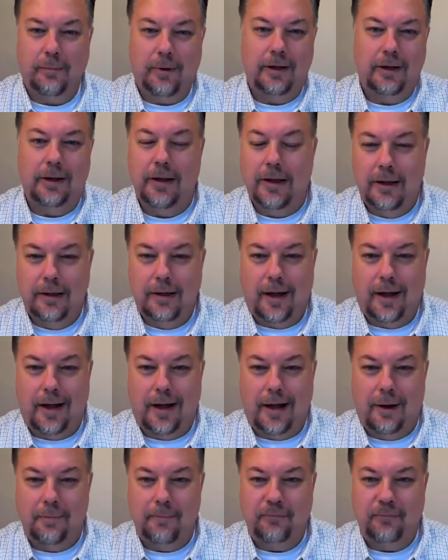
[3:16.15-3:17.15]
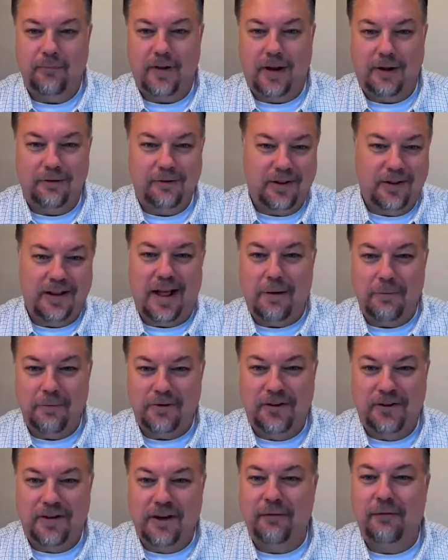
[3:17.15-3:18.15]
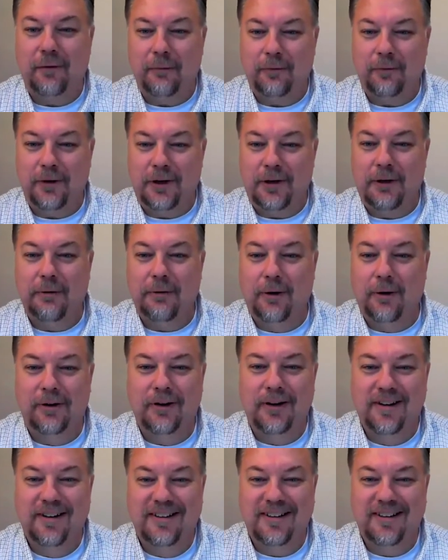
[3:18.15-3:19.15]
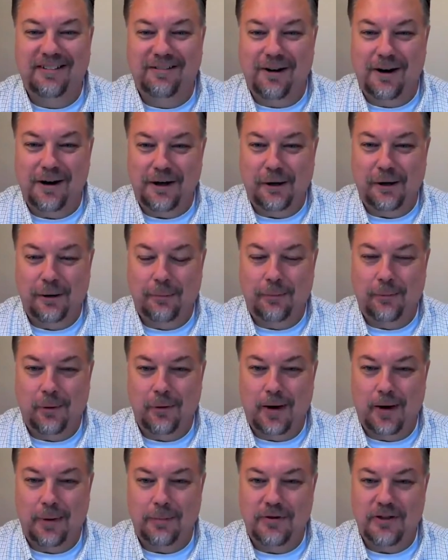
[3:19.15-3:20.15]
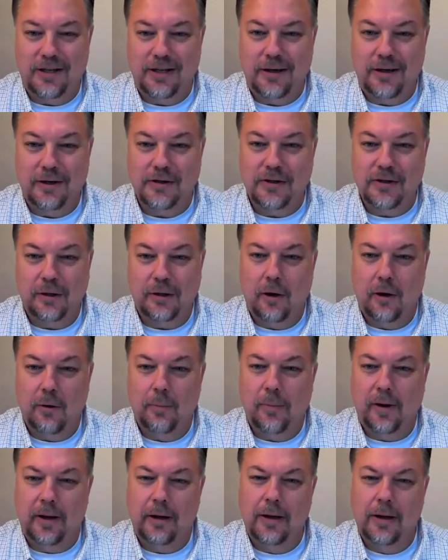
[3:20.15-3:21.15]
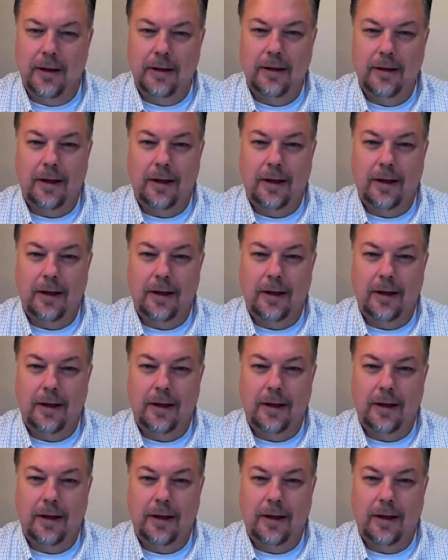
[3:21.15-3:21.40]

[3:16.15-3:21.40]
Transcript: But obviously that was different when you were creating your program 10 years ago. But